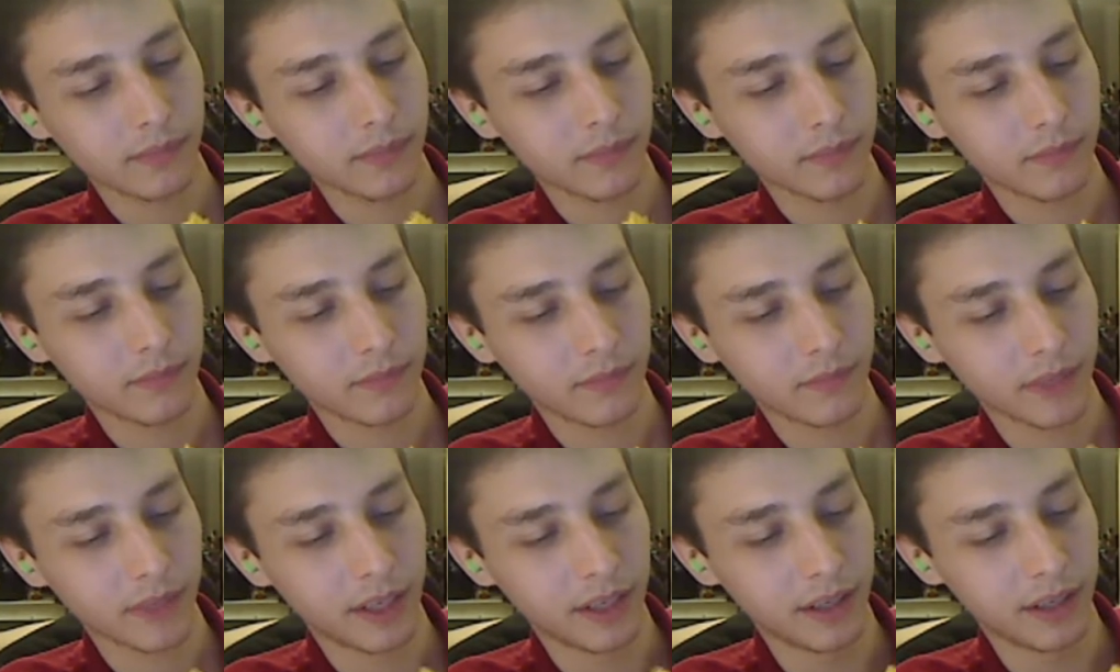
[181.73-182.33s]

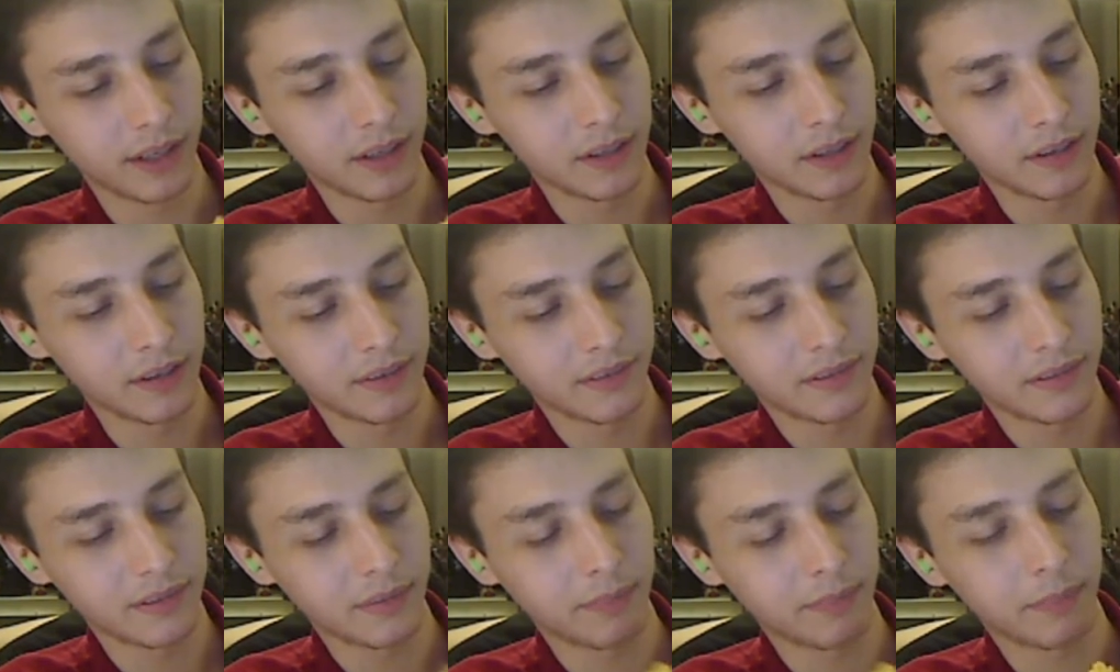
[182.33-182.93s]

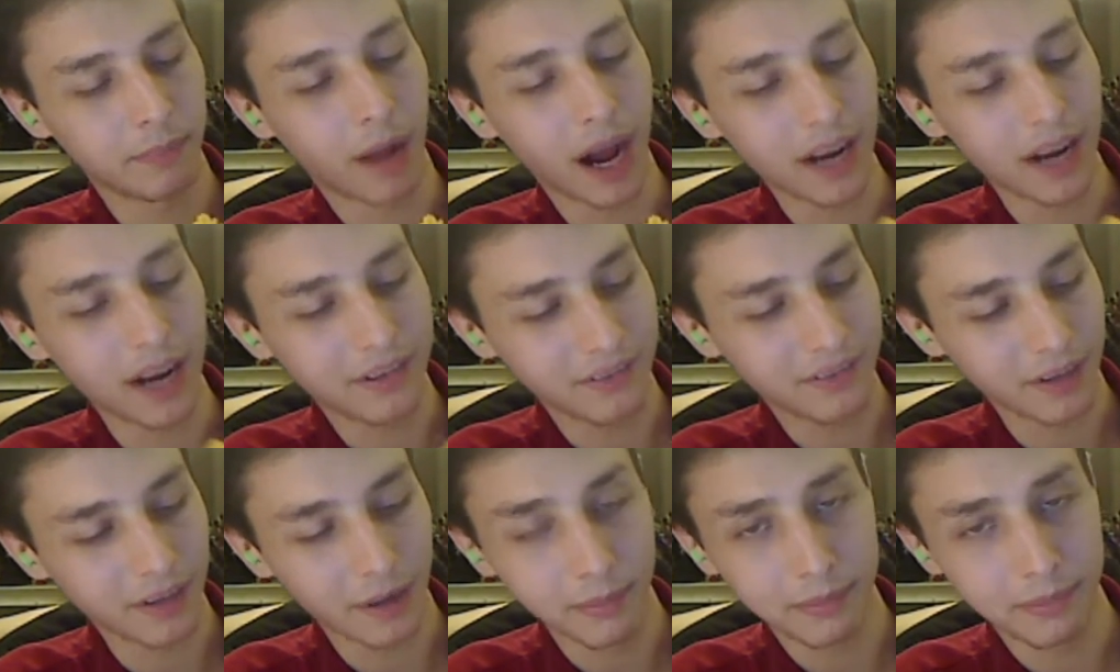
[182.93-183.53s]
his
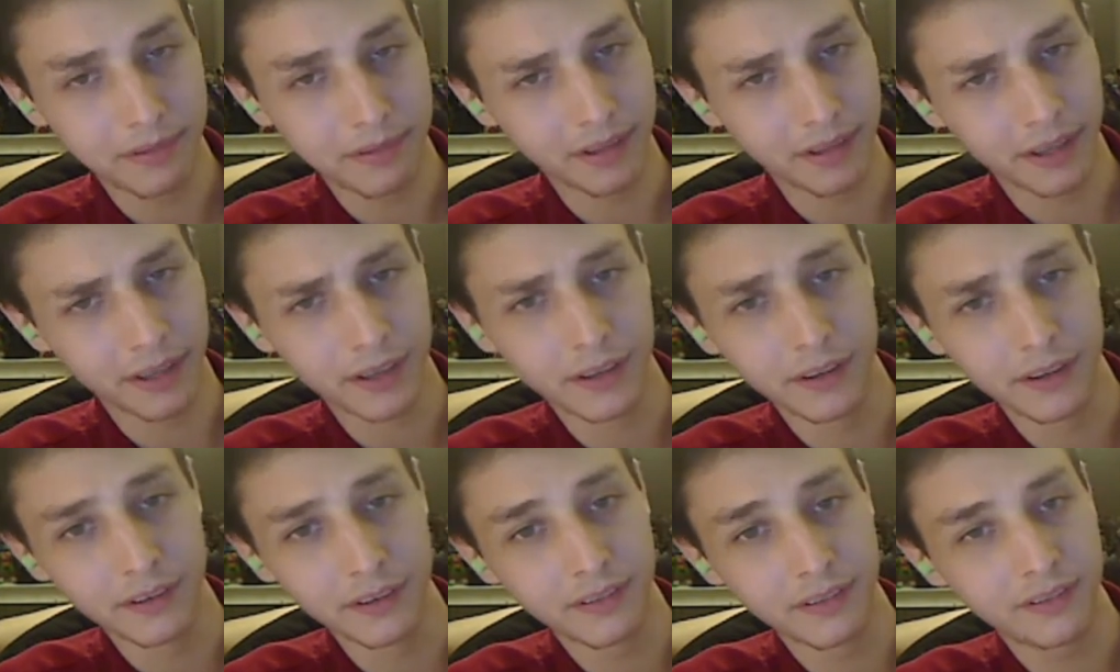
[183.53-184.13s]
biceps and
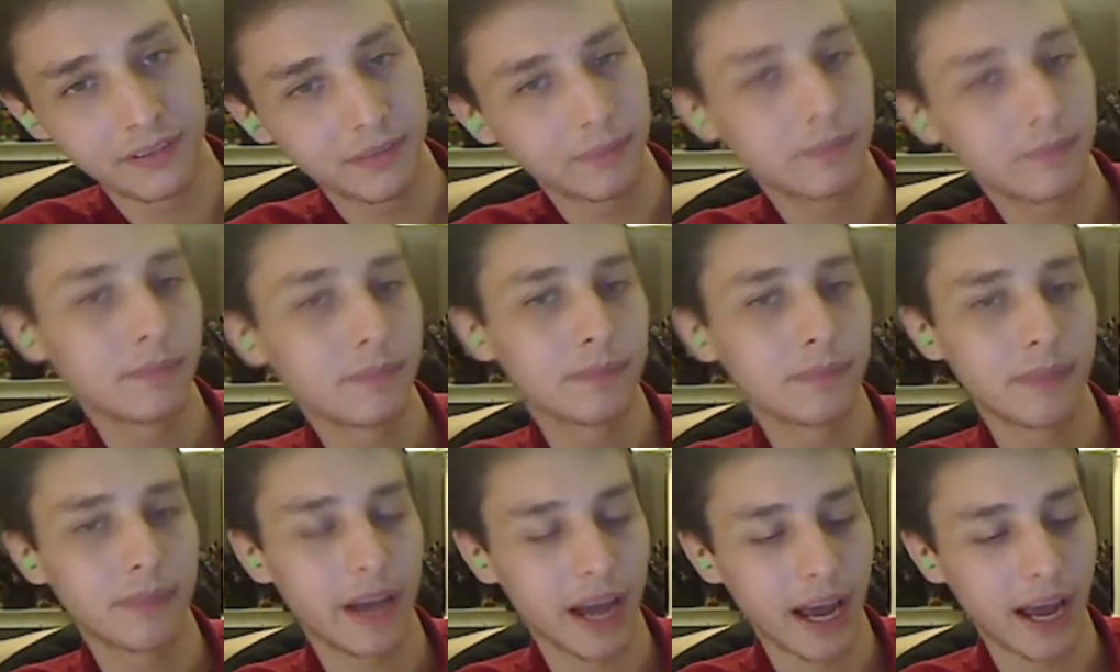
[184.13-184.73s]
his
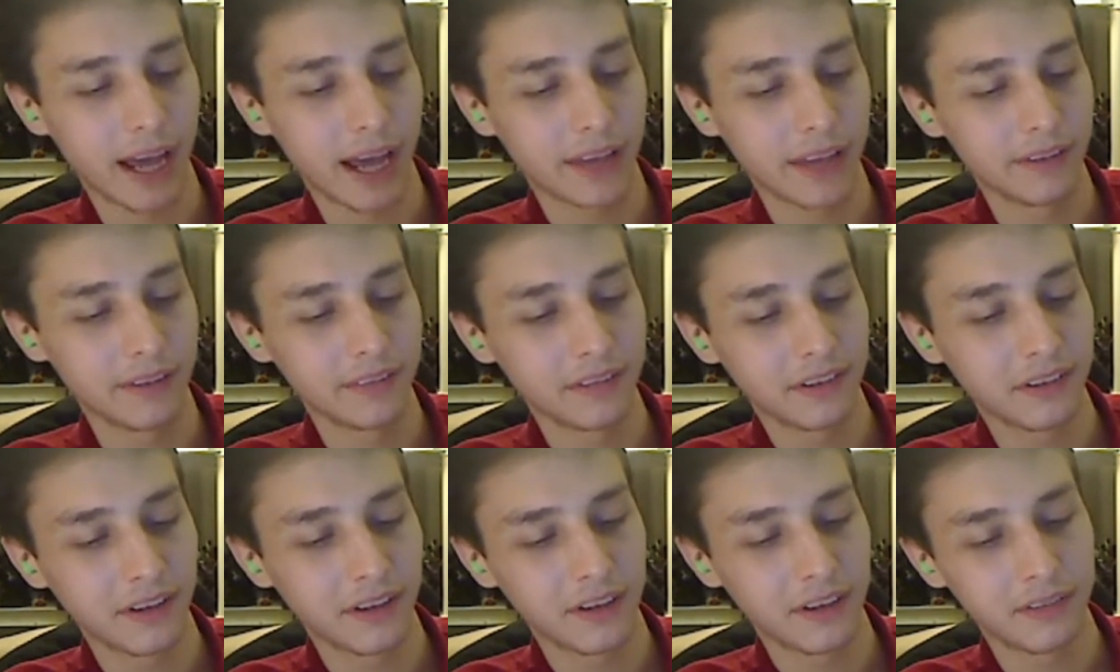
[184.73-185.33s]

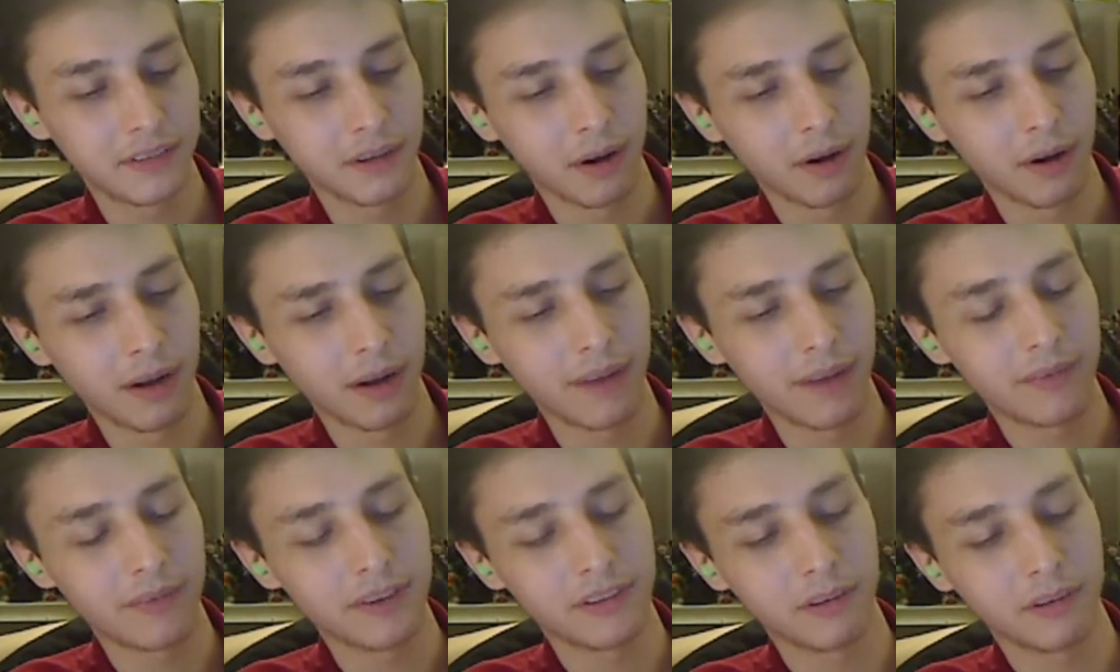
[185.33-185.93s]
hands. So
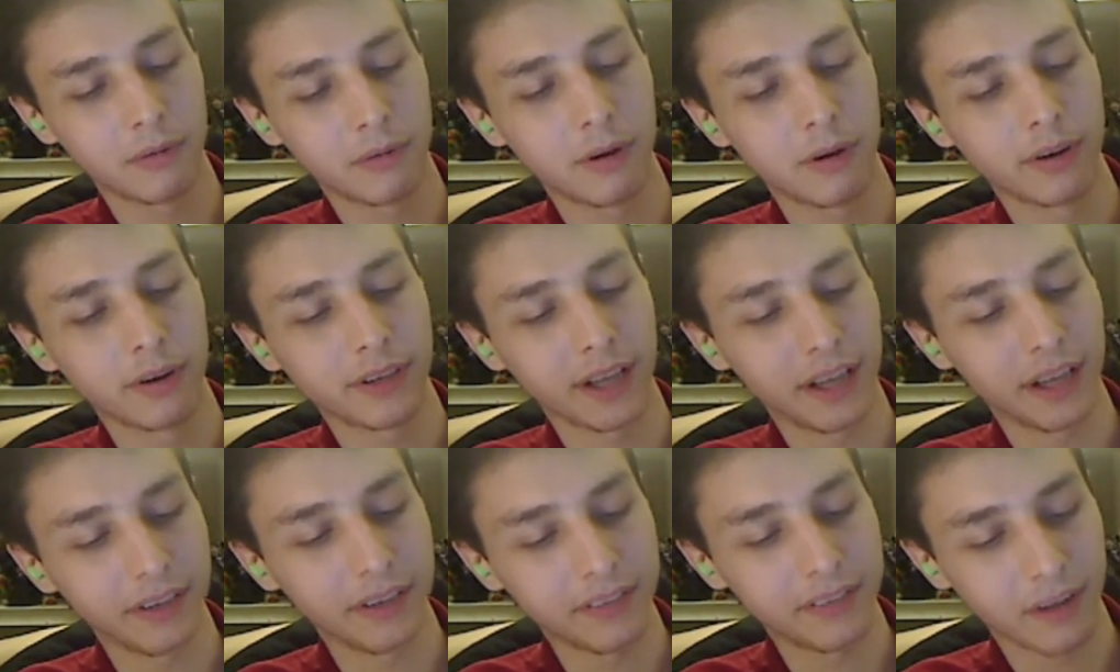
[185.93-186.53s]
everything
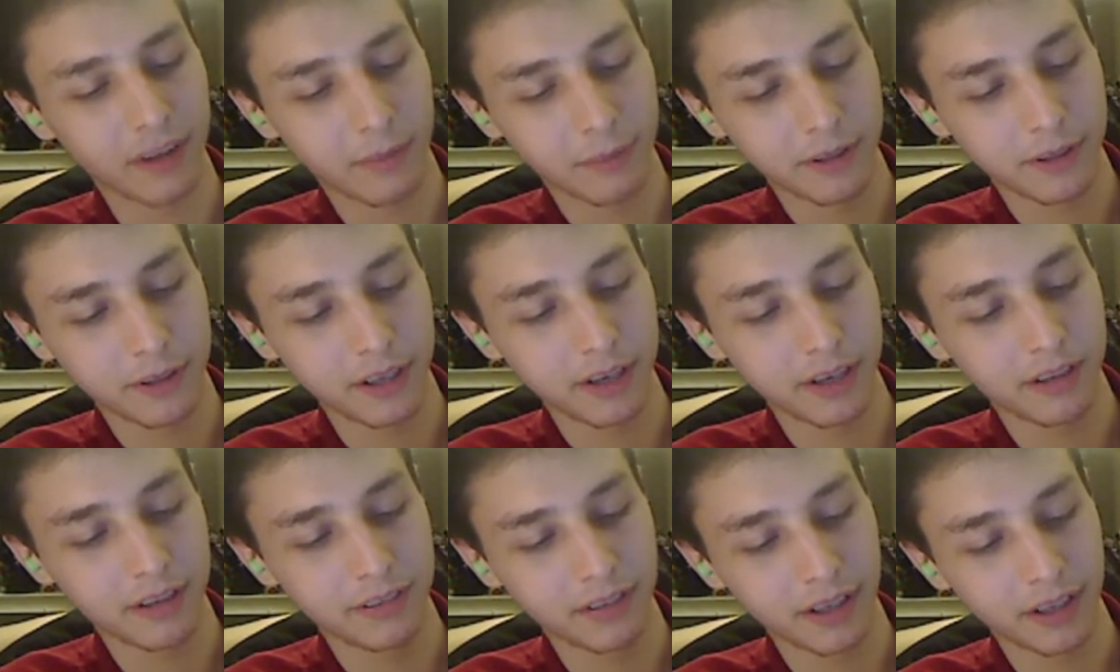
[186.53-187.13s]
rotates
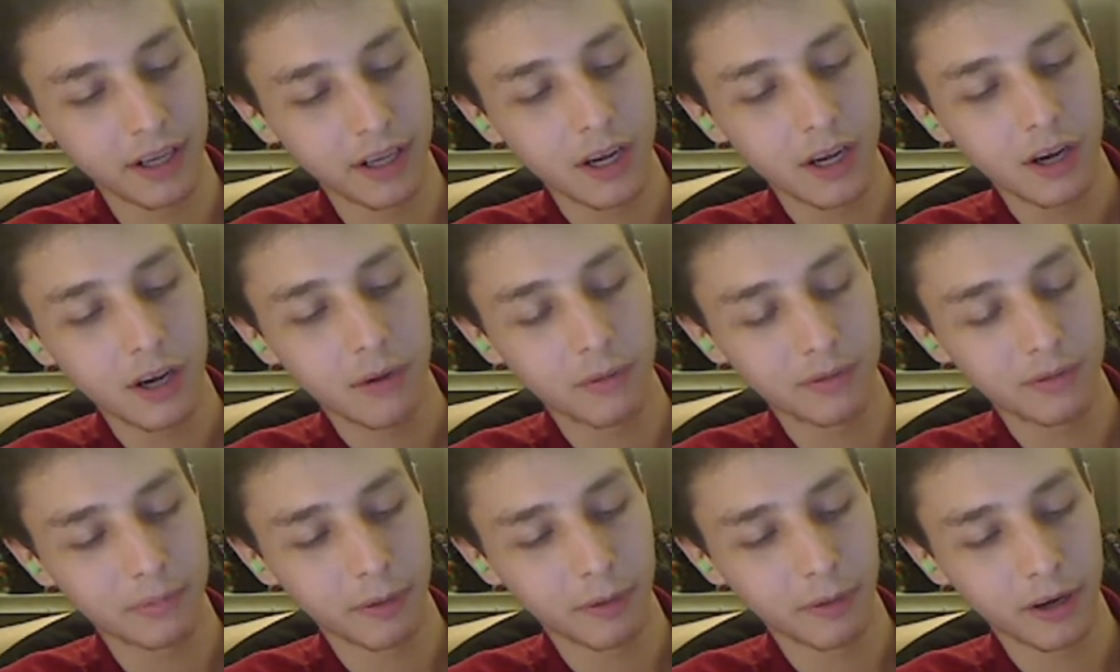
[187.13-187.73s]
simultaneously
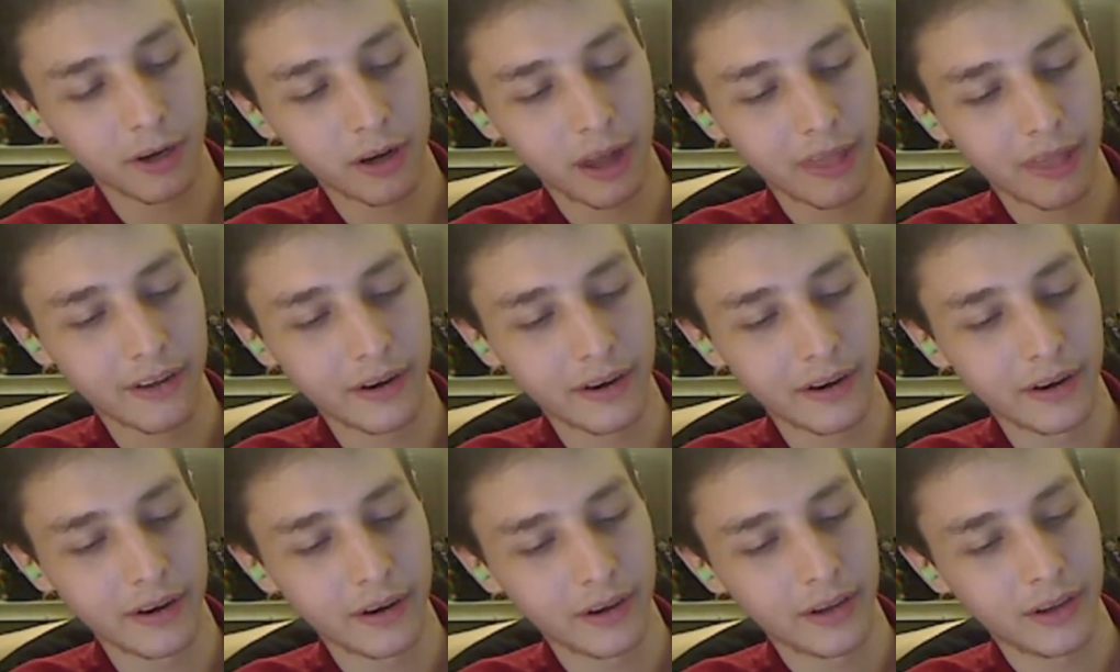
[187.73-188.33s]
with one another.